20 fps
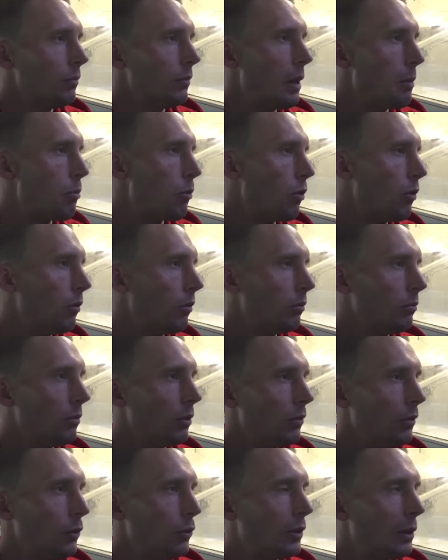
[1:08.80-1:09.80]
they brought a
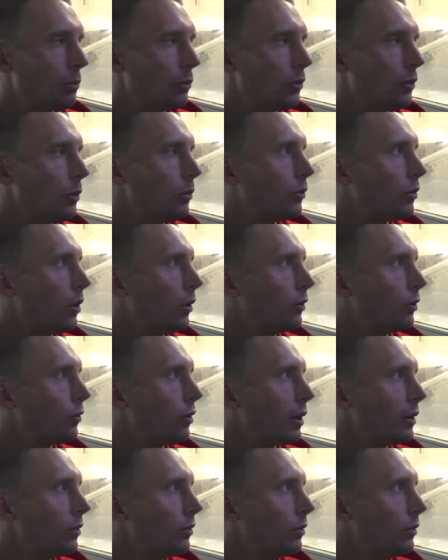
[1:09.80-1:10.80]
few substitutes on to
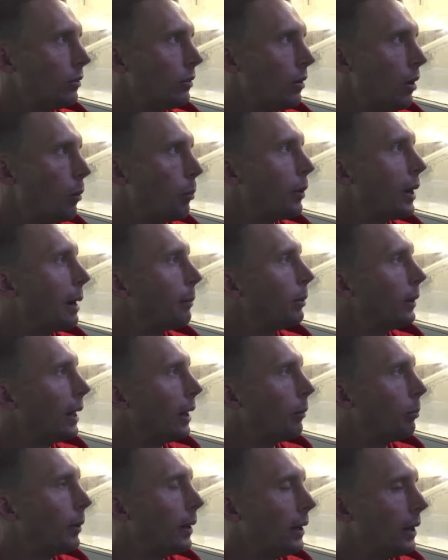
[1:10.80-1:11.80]
try and open up a
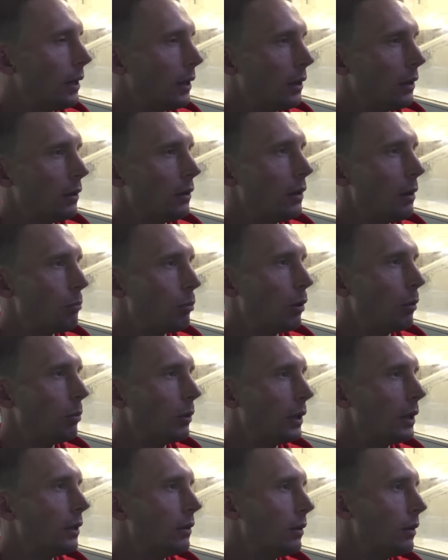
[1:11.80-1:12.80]
little bit, and
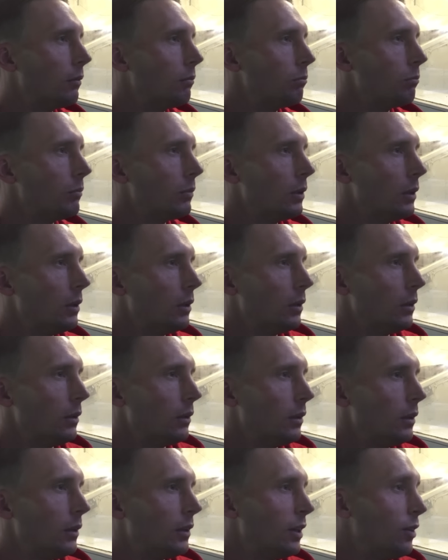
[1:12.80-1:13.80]

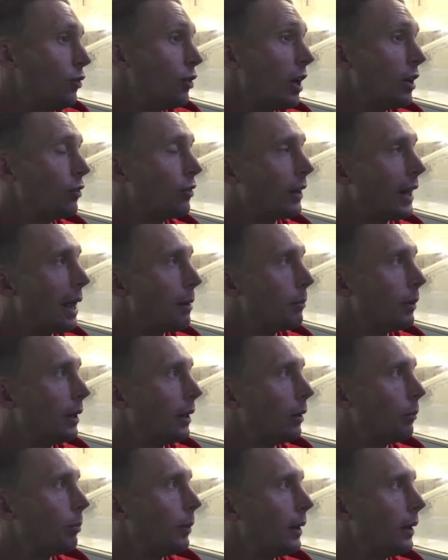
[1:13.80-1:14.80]
it did change the game a
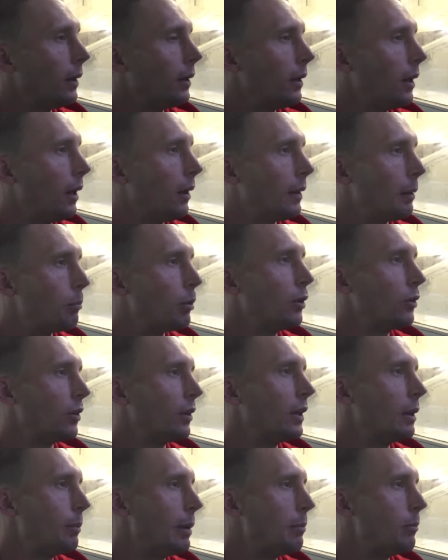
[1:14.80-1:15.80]
little bit. They put us
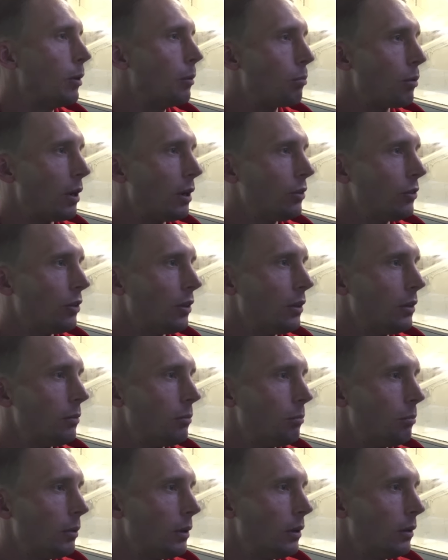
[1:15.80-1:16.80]
under a bit more pressure,
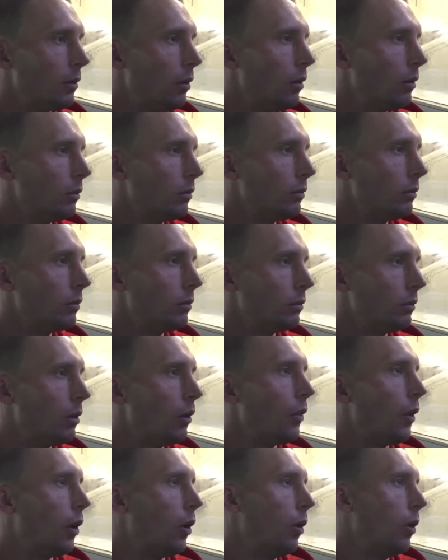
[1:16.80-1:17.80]
but
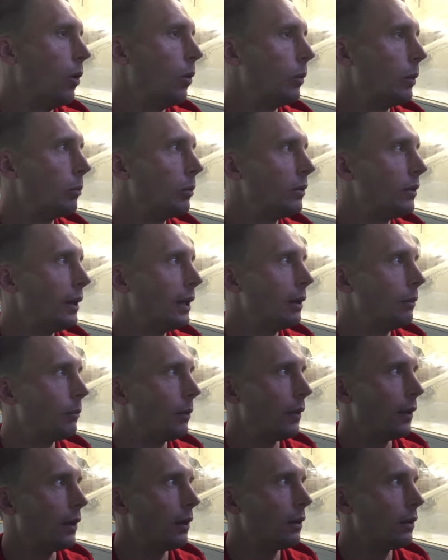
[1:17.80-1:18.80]
on the whole we were dealing
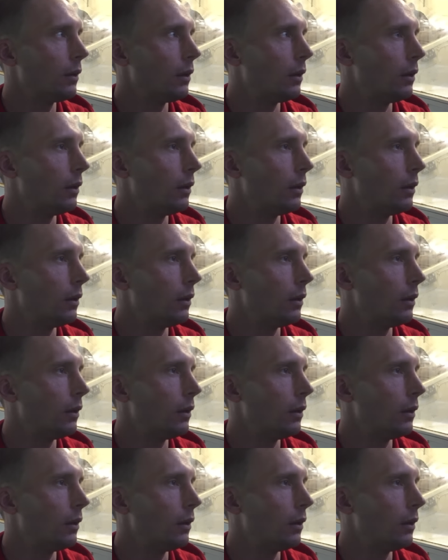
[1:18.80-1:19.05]
with it.